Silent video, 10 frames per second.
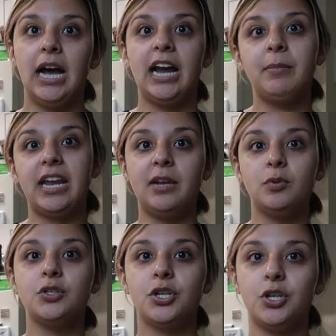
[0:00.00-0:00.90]
I'm
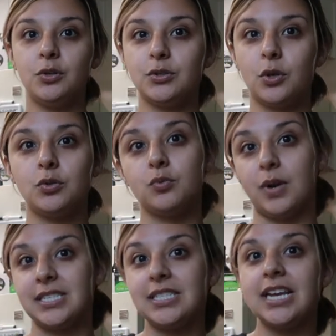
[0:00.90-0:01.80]
able to use those
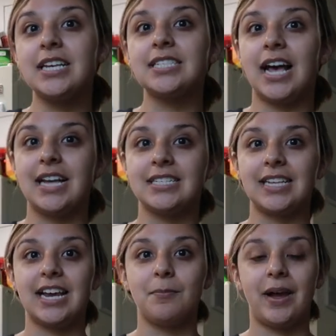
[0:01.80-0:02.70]
rest days as
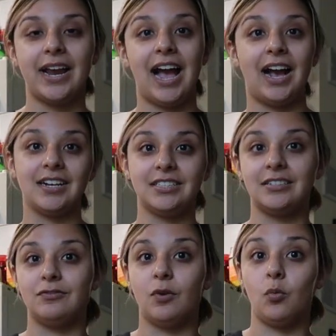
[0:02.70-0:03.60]
like my
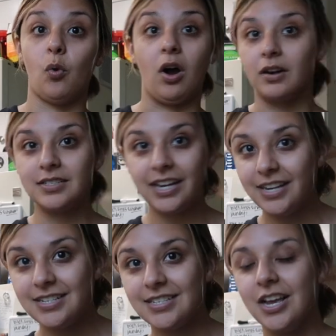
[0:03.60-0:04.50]
active walk
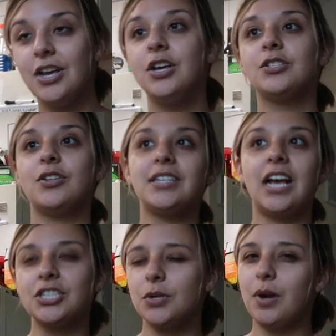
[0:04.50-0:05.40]
days. So that's
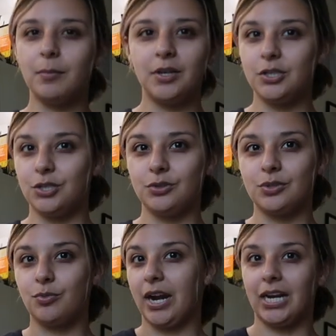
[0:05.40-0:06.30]
actually what I'm gonna do
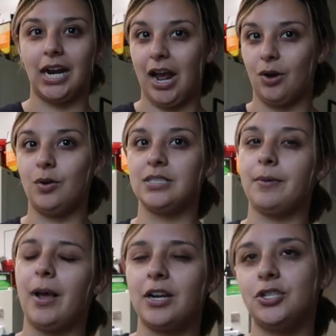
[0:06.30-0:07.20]
right now, is
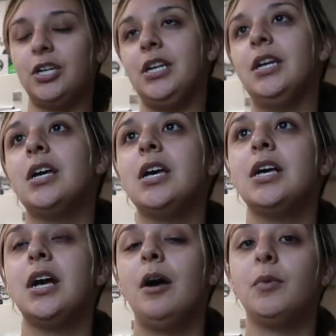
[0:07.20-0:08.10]

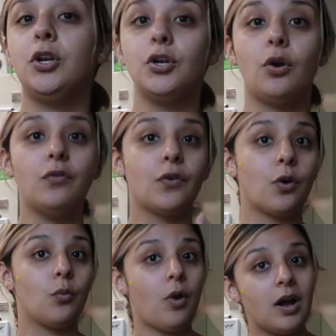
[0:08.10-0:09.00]
I'm gonna go for
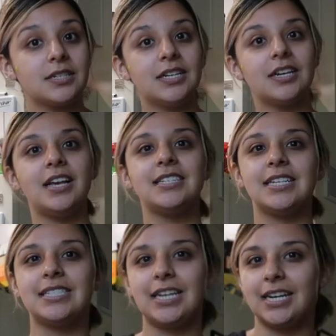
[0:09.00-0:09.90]
a walk today,
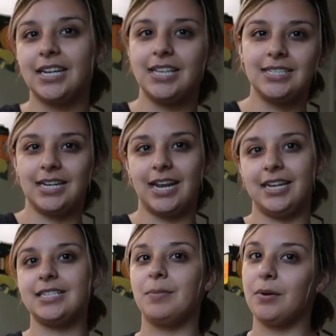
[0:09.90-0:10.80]
since technically today
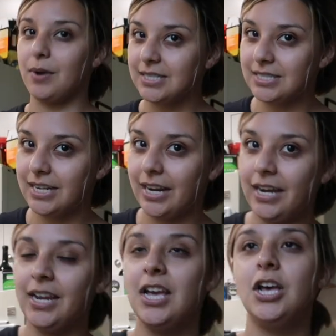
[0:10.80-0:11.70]
is my rest
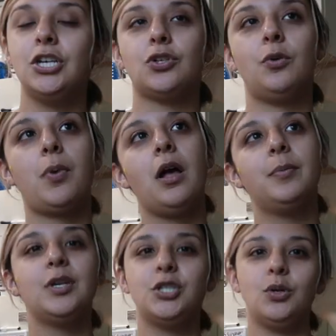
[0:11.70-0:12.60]
day. So I'll
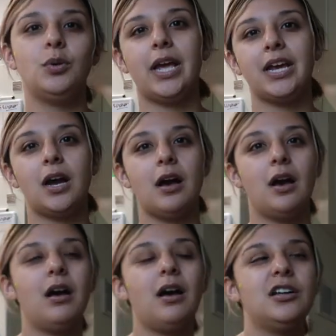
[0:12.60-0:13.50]
probably do like
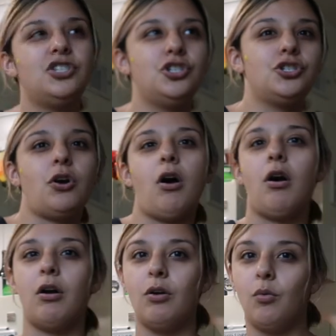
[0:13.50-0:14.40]
a
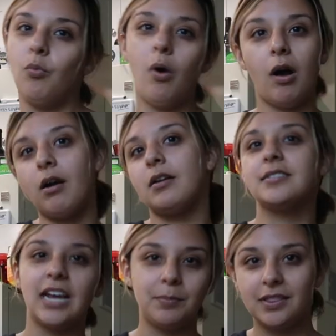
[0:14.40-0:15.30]
jog walk
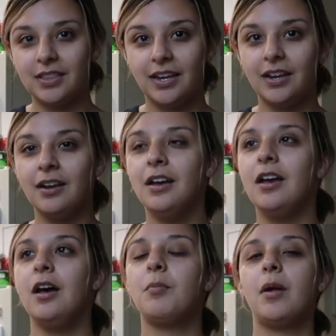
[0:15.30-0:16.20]
type of thing.
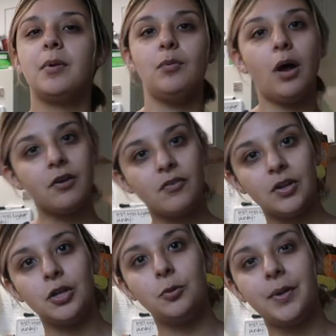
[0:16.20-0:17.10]
Probably walk for
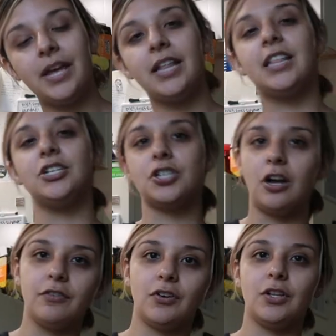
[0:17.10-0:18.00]
a little bit, then
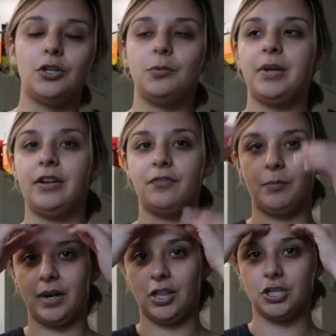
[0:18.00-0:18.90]
jog for a little bit for
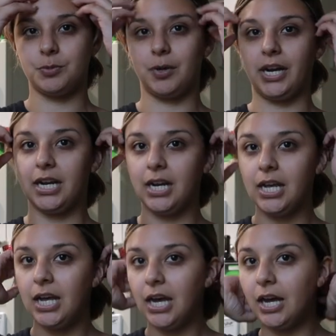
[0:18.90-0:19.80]
my lunch break,
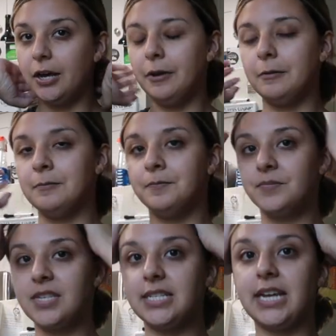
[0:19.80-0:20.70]

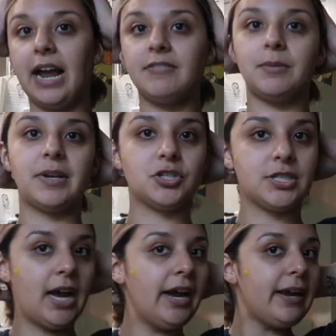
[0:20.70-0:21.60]
since I have some extra
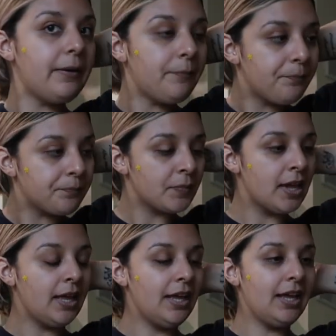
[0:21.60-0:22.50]
time.
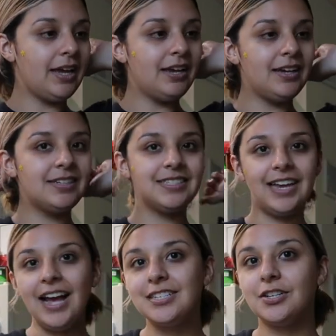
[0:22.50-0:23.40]
And
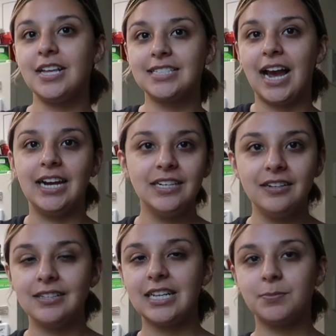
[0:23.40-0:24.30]
yeah, so that's
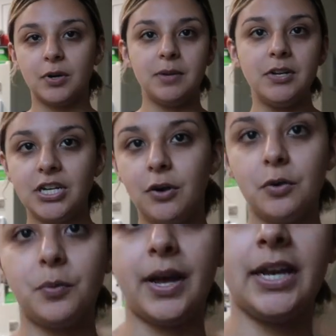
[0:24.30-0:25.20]
pretty much how
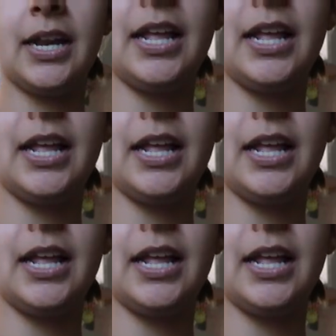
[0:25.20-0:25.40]
it went,